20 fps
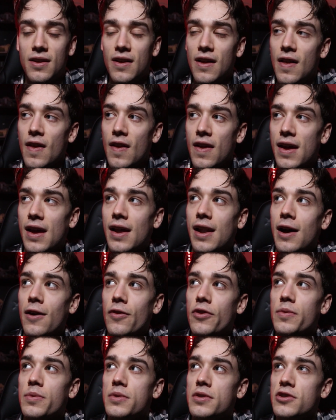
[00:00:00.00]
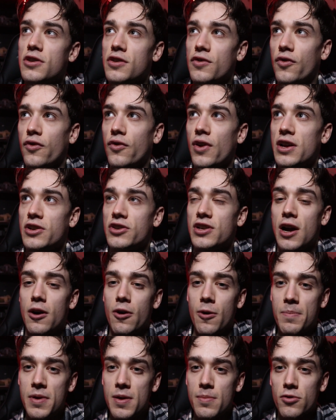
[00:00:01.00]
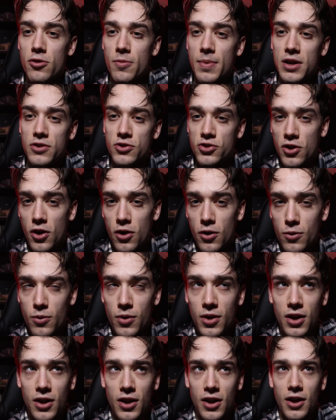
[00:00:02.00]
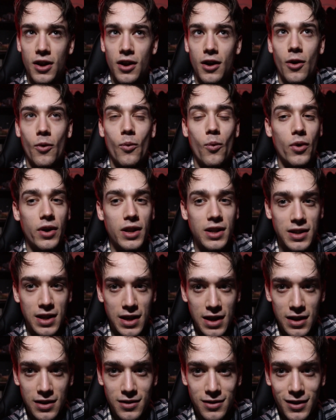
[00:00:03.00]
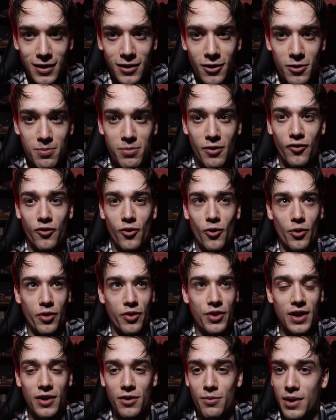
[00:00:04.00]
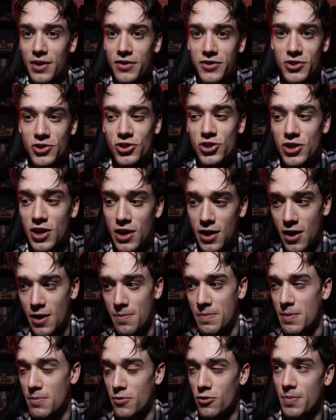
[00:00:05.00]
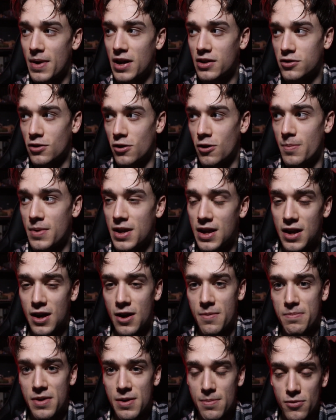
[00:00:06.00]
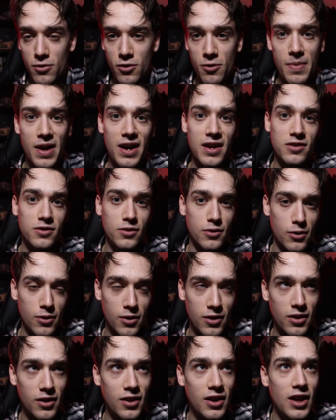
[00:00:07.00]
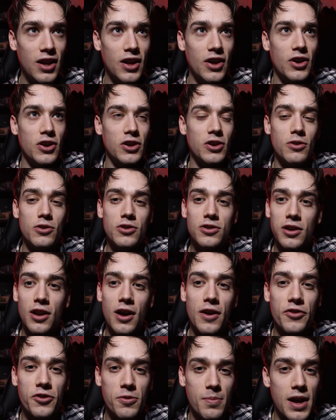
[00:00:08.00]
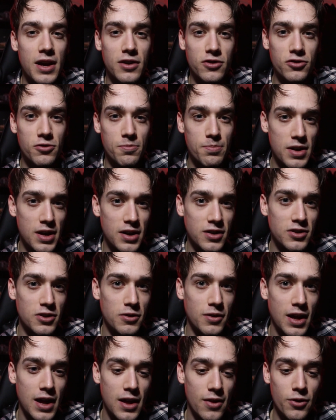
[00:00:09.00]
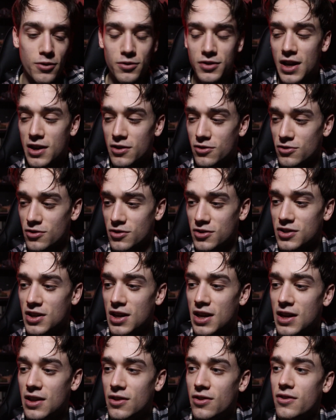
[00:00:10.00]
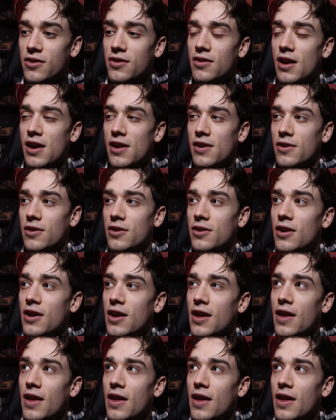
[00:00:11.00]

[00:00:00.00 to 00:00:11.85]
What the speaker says: it allowed them to just flesh out a bit more about Joel, what he did, before things went to shit, a bit more about Tommy, a bit more about his daughter. You just learn some extra bits. You get those extra scenes, and